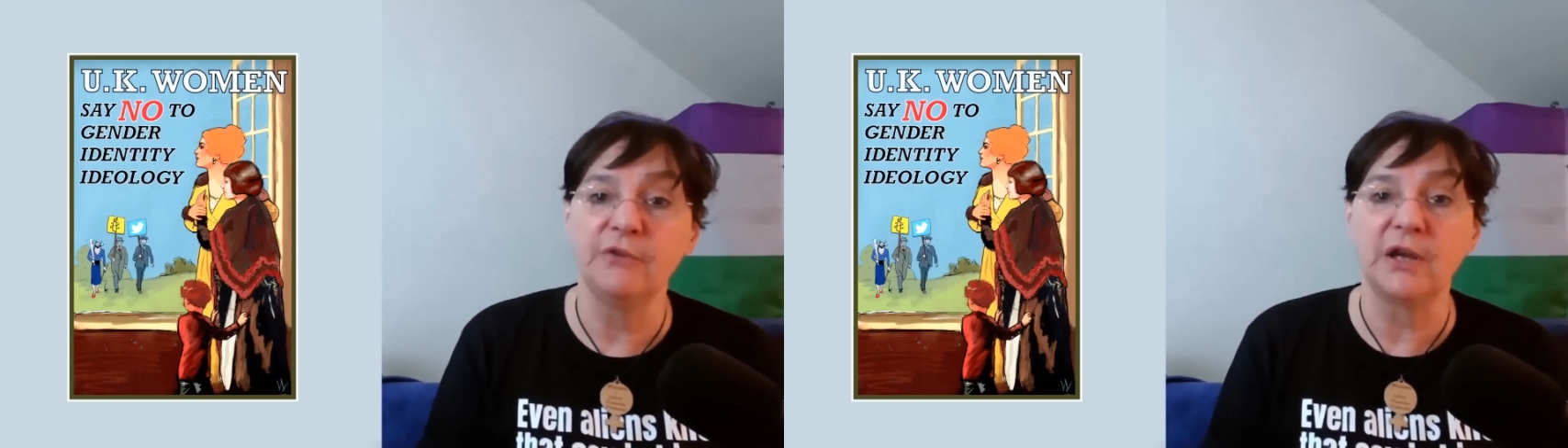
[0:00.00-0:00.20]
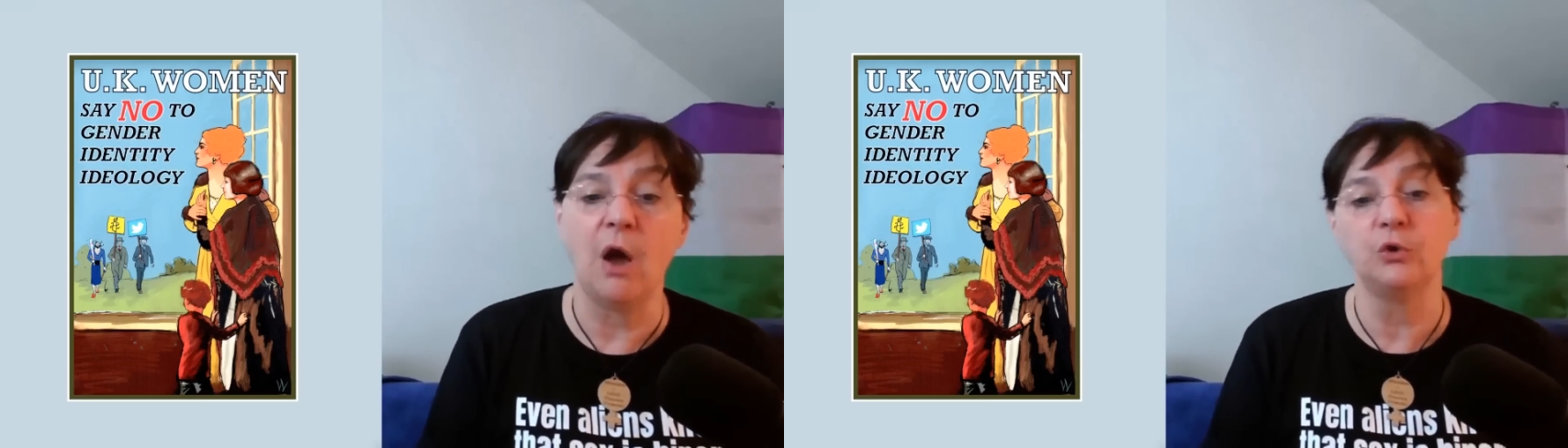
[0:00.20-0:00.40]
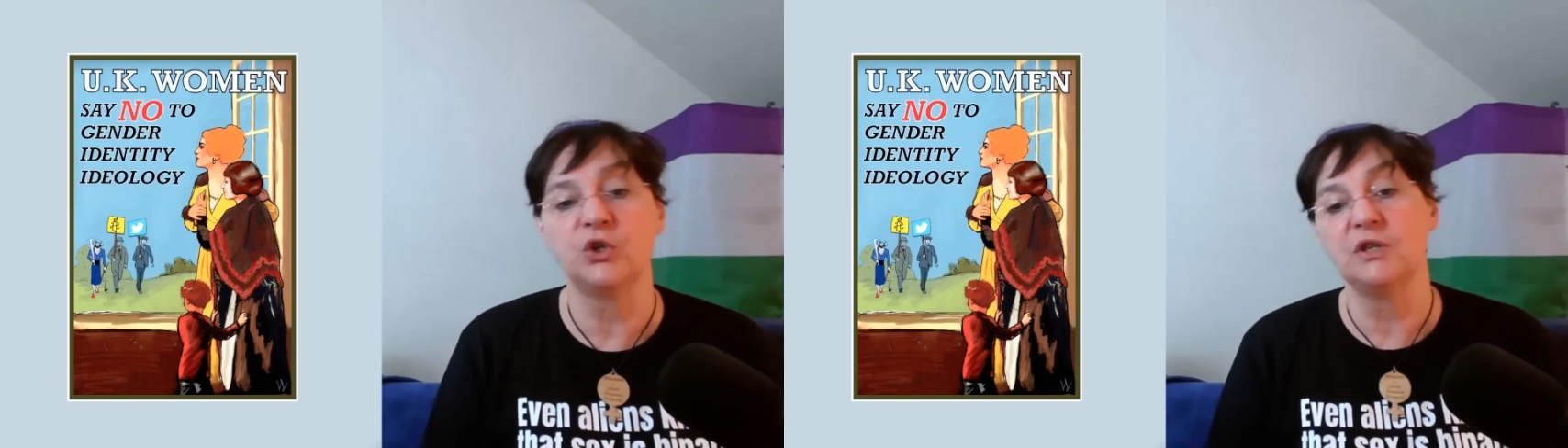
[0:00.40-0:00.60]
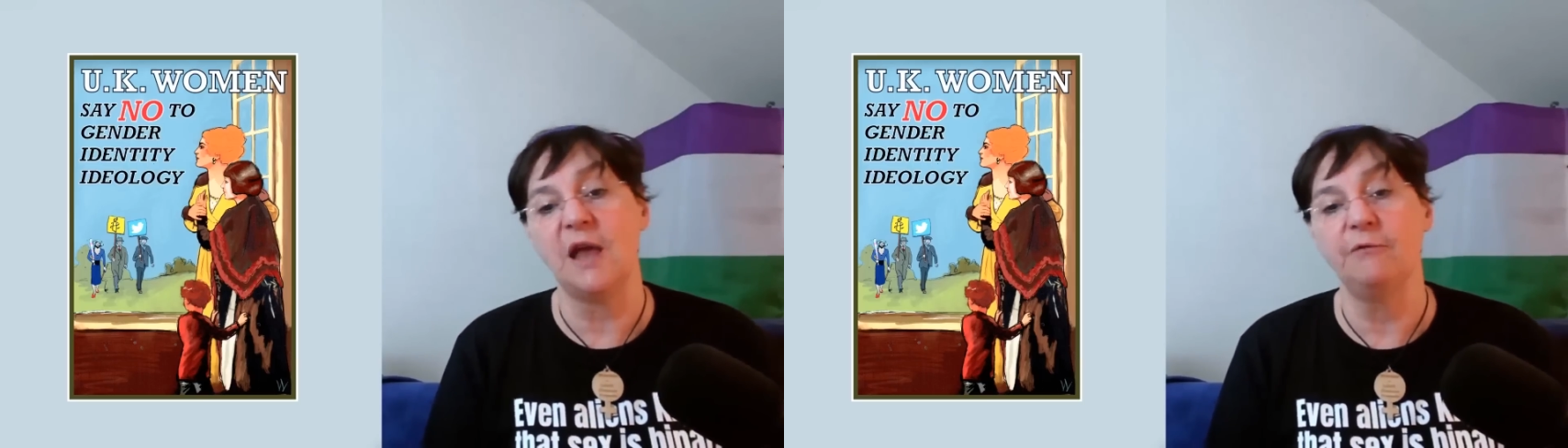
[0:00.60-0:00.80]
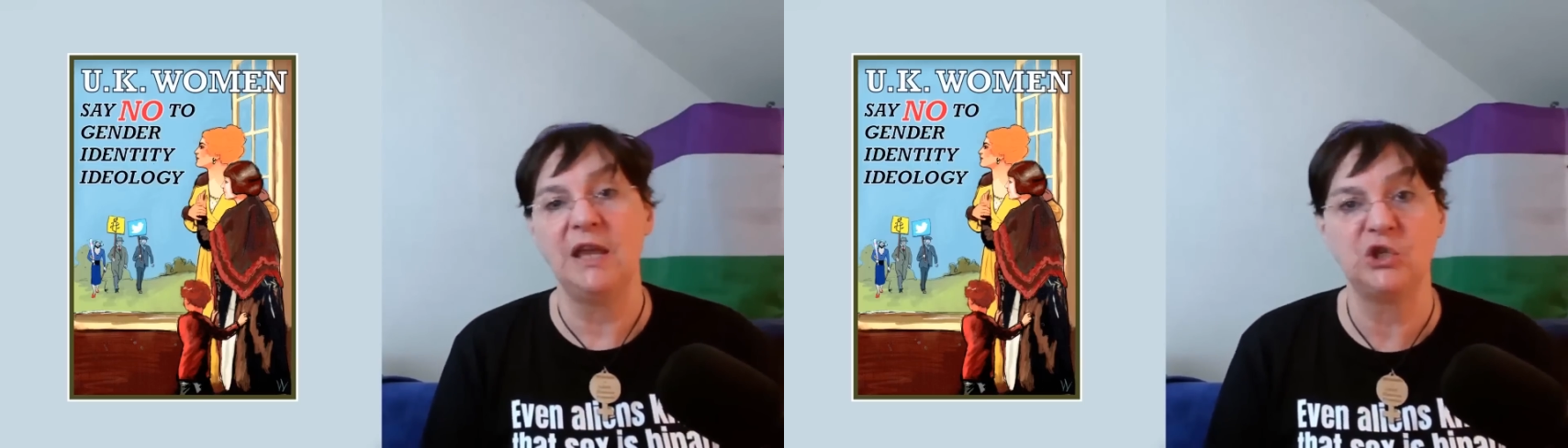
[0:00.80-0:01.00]
other cultures
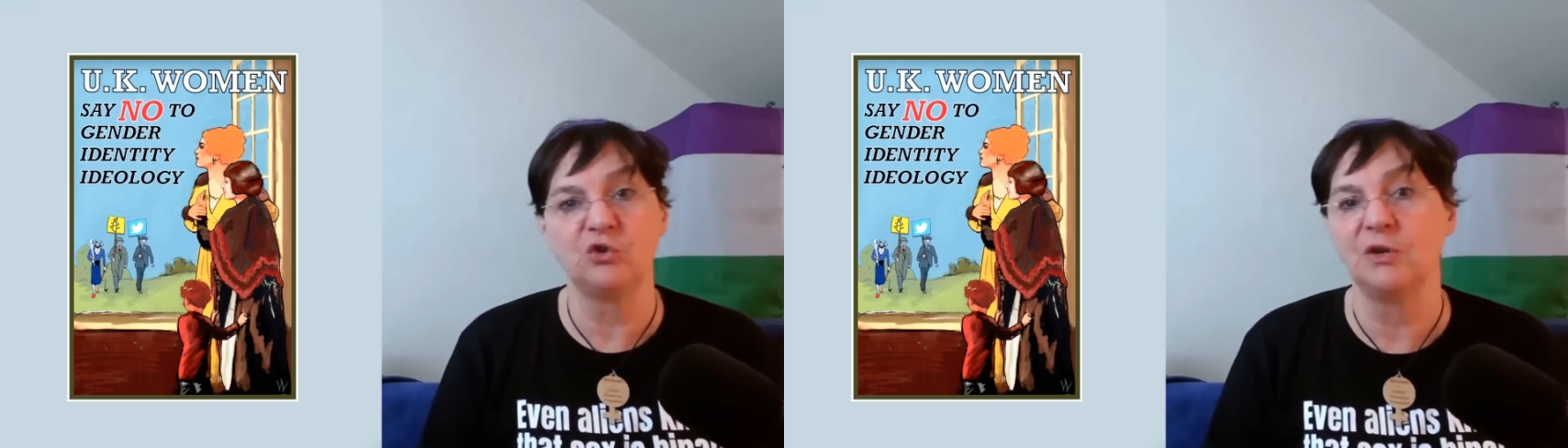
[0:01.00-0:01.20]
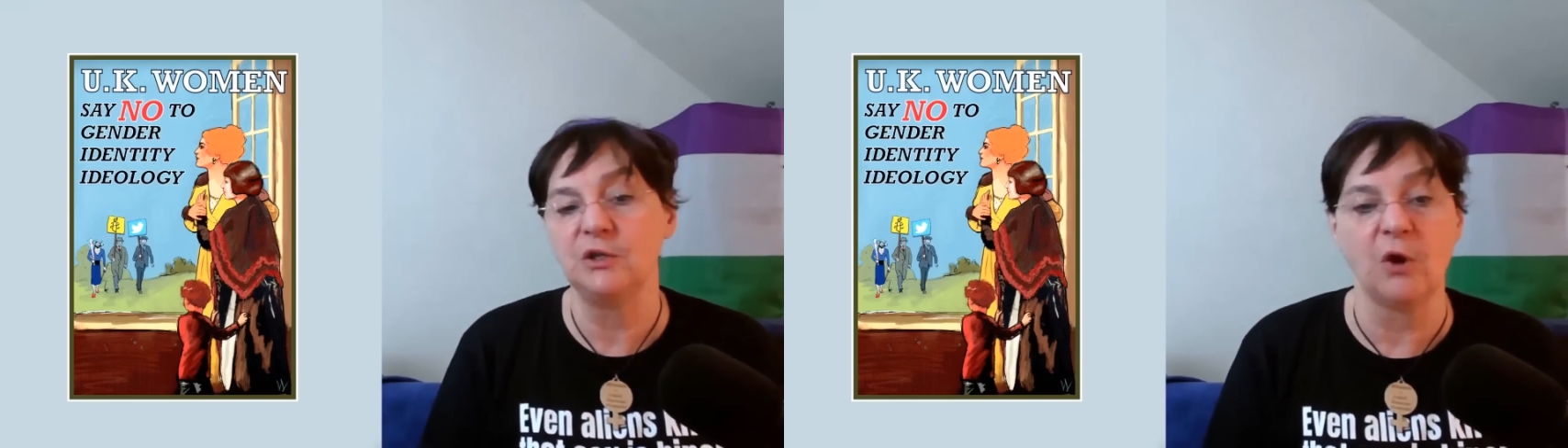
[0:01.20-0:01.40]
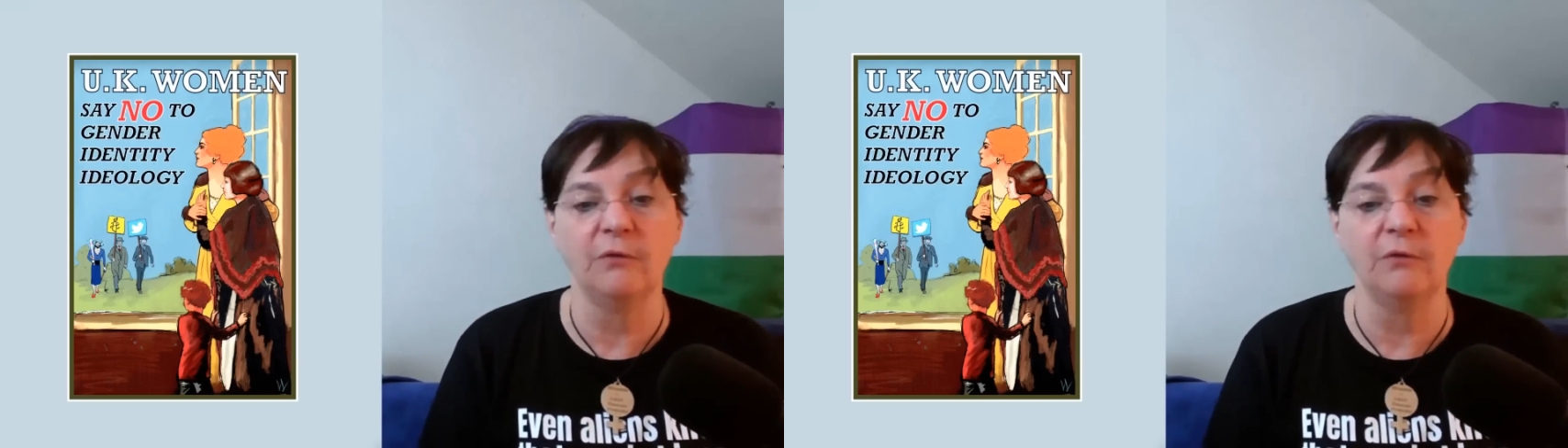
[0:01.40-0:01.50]
have histories